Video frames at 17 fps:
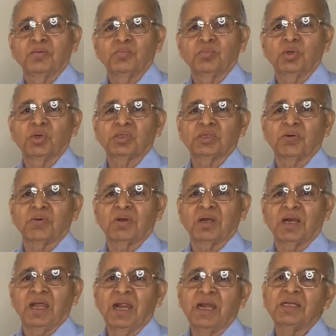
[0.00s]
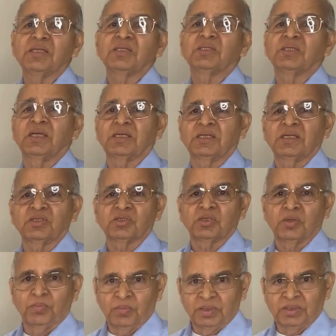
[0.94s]
because our land is getting
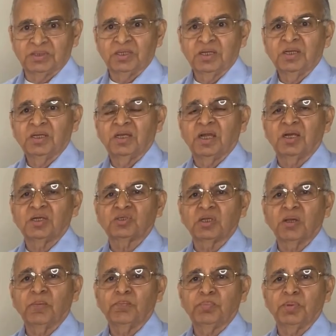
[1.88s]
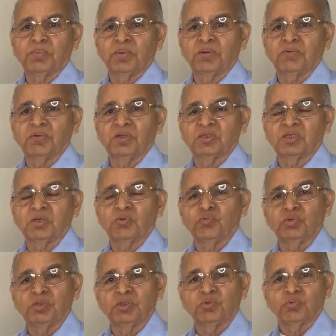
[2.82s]
submerged, and some people will say
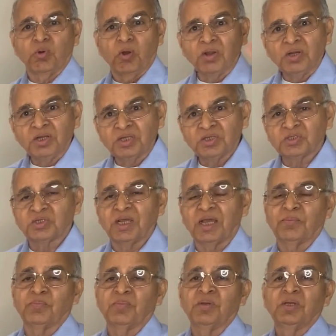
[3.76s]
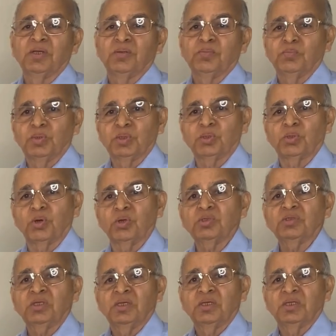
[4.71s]
we want this dam
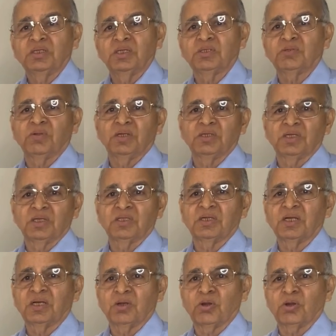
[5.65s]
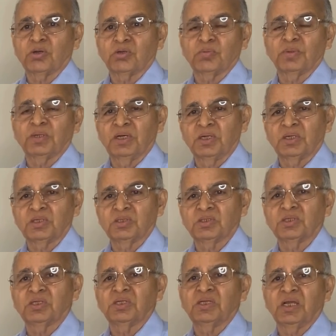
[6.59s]
because it will generate lot of
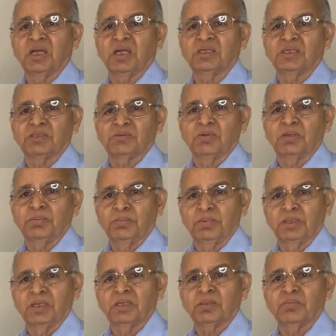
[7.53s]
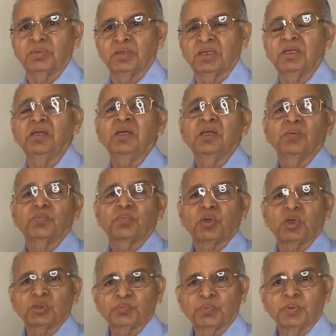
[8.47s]
electricity and it will bring
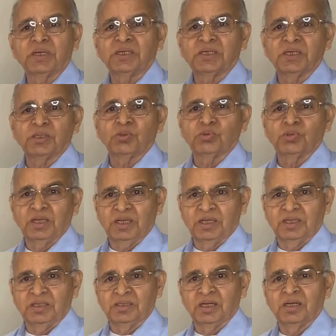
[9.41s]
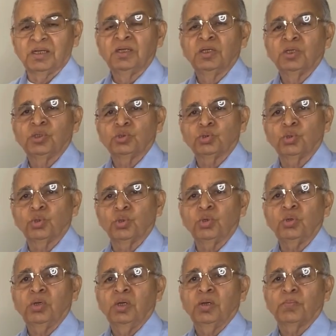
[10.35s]
prosperity to the area.
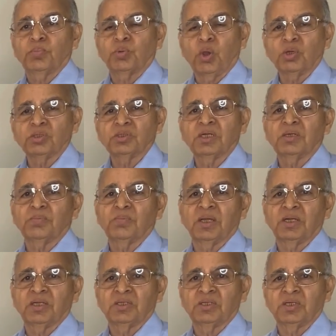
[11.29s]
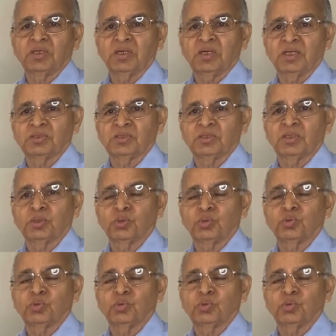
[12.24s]
So project manager has a